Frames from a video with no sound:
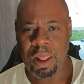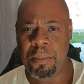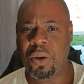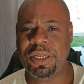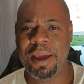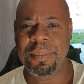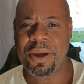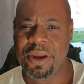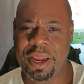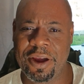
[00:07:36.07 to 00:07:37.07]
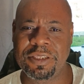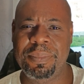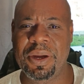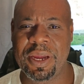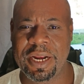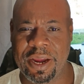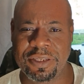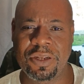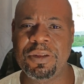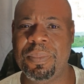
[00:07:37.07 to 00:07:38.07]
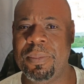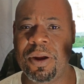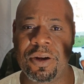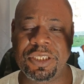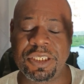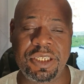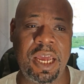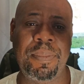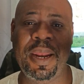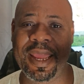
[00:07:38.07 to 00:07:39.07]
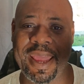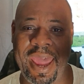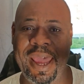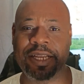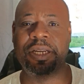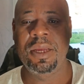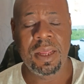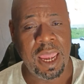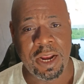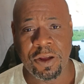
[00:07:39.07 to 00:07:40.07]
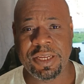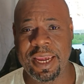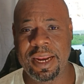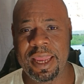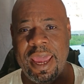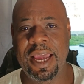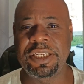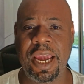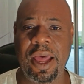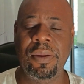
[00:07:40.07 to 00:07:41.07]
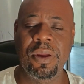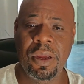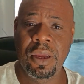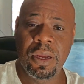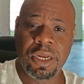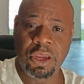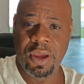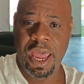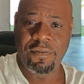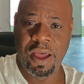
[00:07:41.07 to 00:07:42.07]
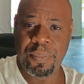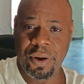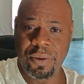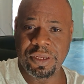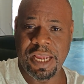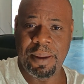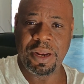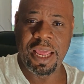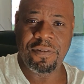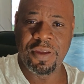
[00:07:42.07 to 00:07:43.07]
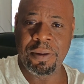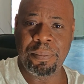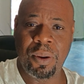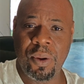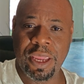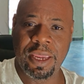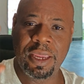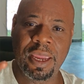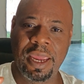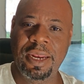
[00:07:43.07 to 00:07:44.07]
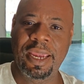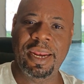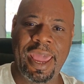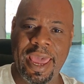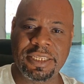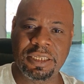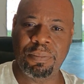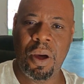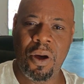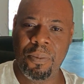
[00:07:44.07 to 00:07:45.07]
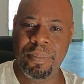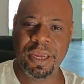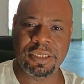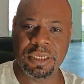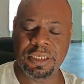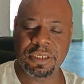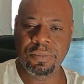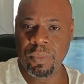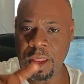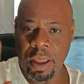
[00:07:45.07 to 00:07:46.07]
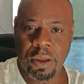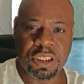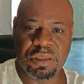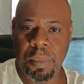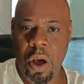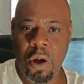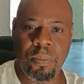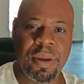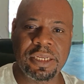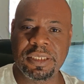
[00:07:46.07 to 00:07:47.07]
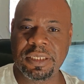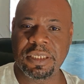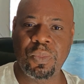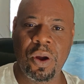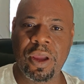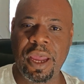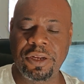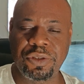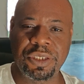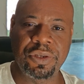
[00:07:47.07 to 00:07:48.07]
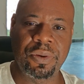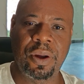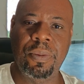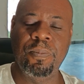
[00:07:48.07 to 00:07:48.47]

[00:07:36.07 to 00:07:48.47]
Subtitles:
multimillionaires, billionaires. Those are people that are just dumping in cash and they're taking the cash out. Then you have up here on the top left, employee, and then S, small business. Small business is where countries grow.